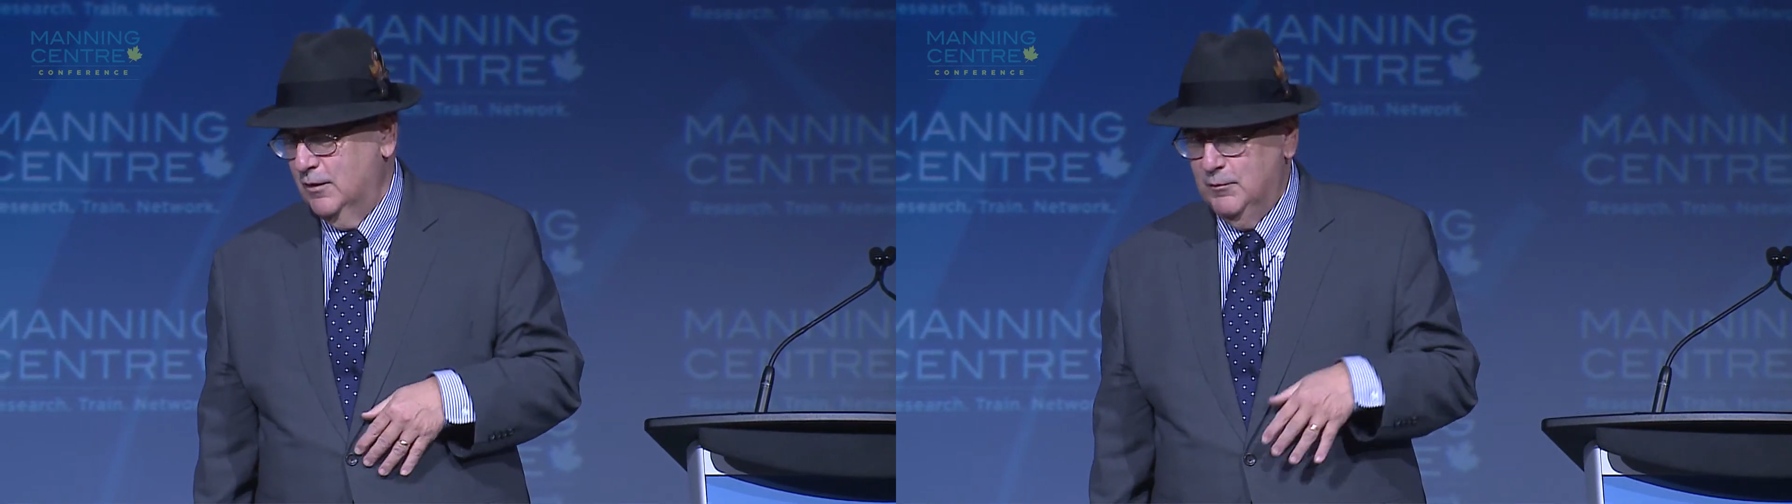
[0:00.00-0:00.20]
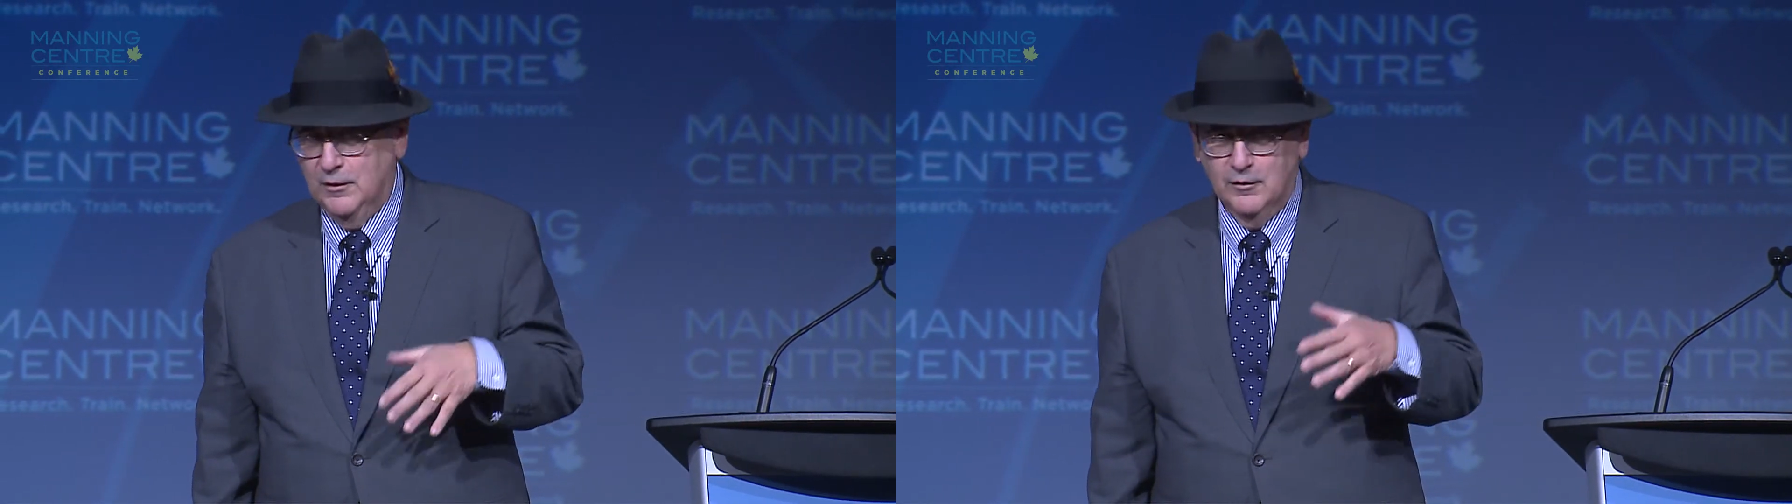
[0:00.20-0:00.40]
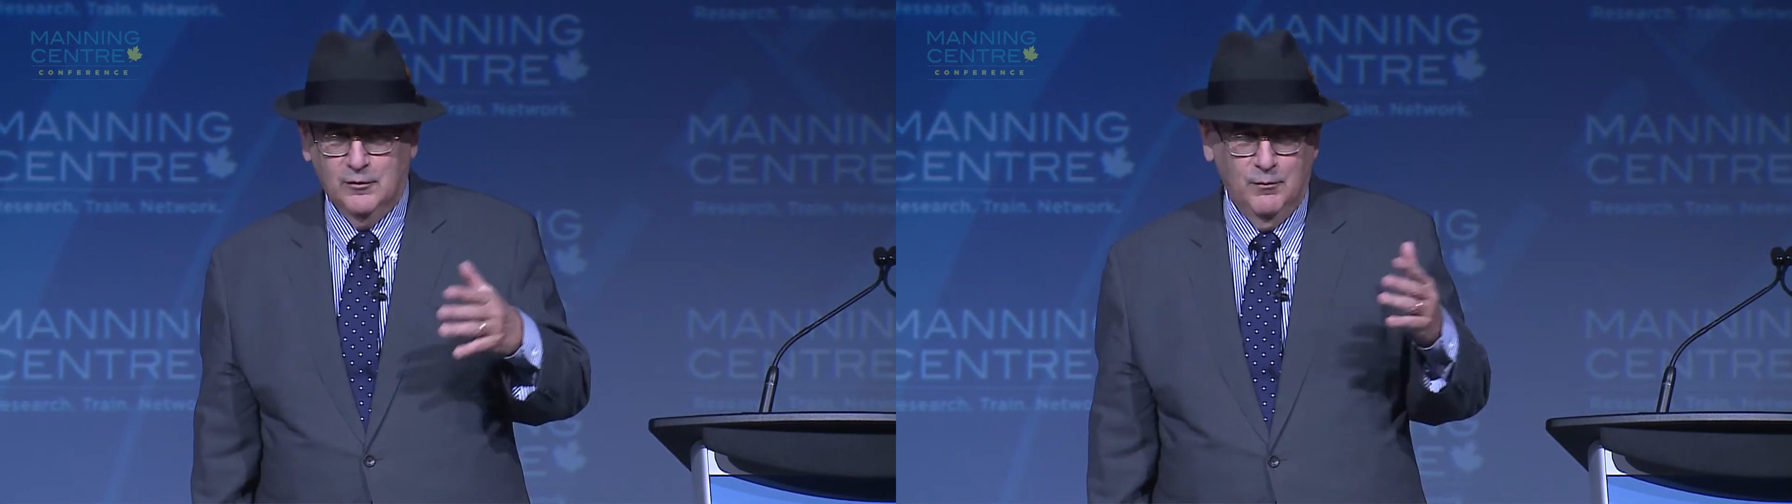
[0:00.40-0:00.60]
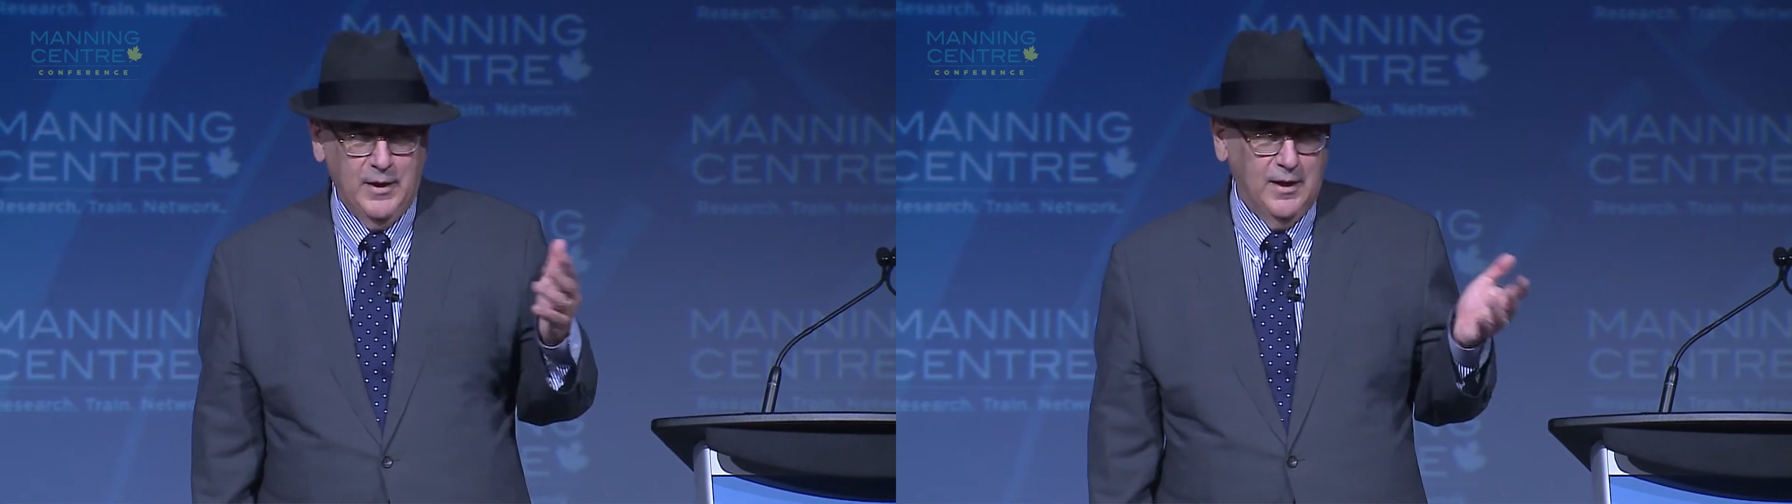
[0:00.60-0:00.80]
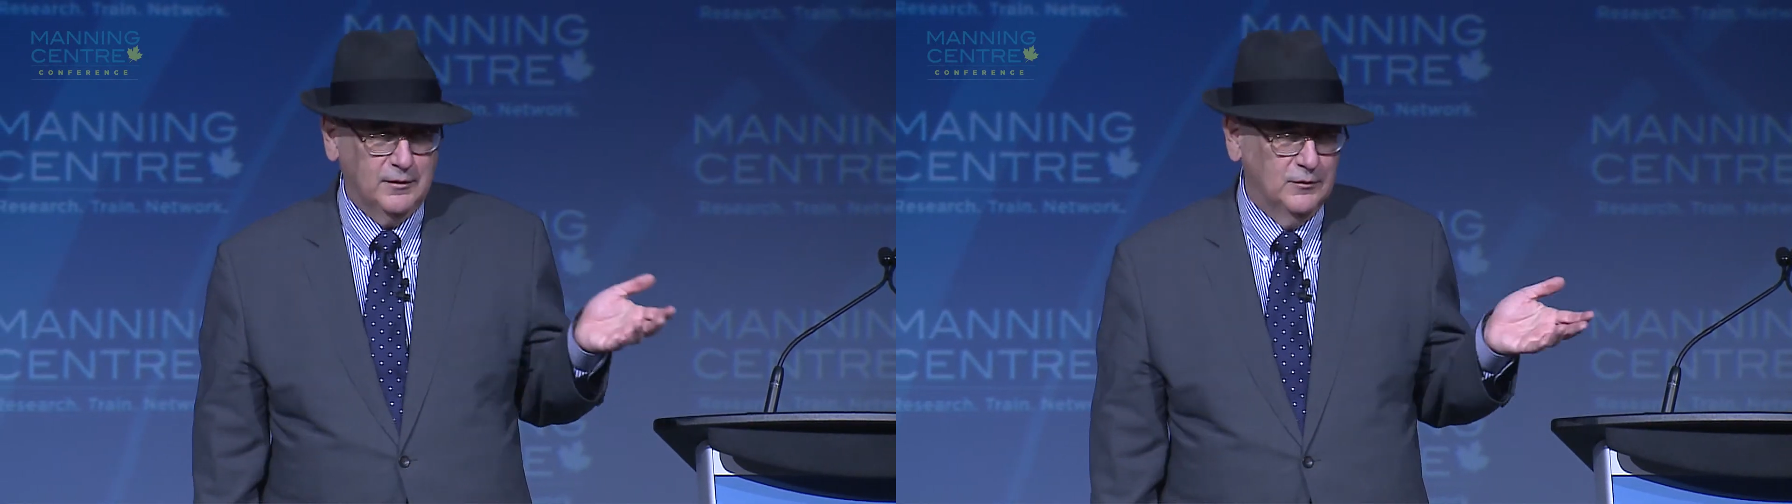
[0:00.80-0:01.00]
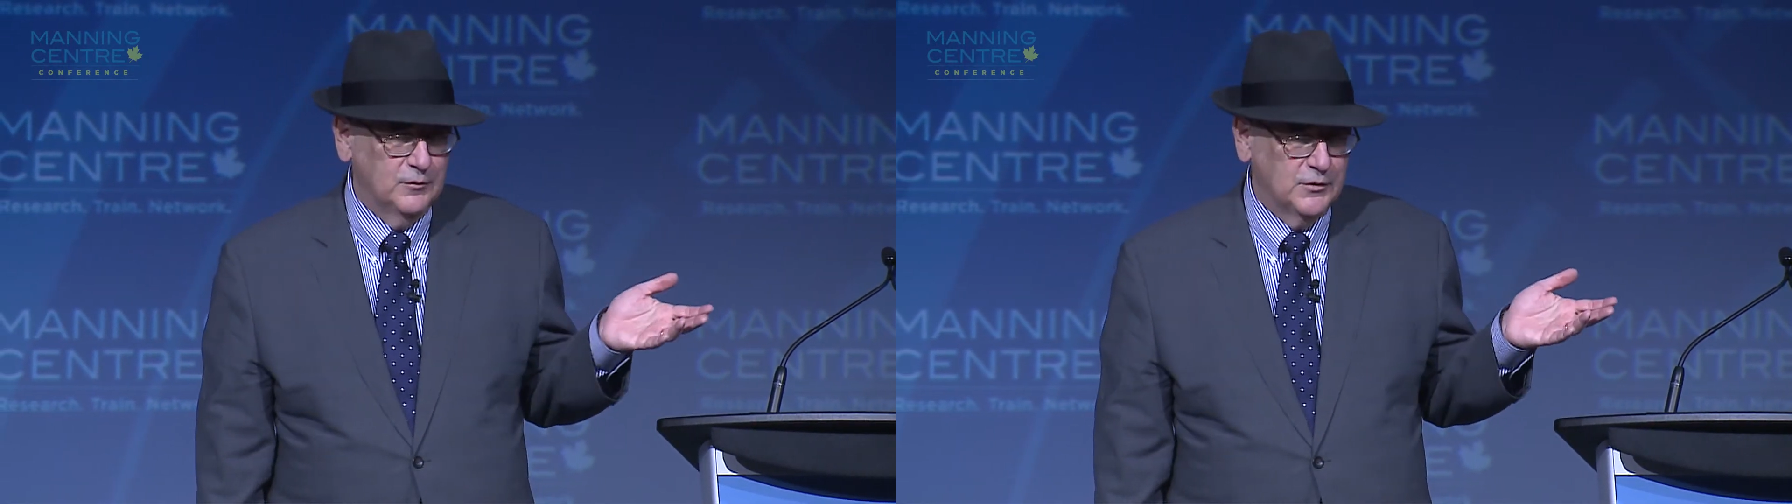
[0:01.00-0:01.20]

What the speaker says: I mean, you go back to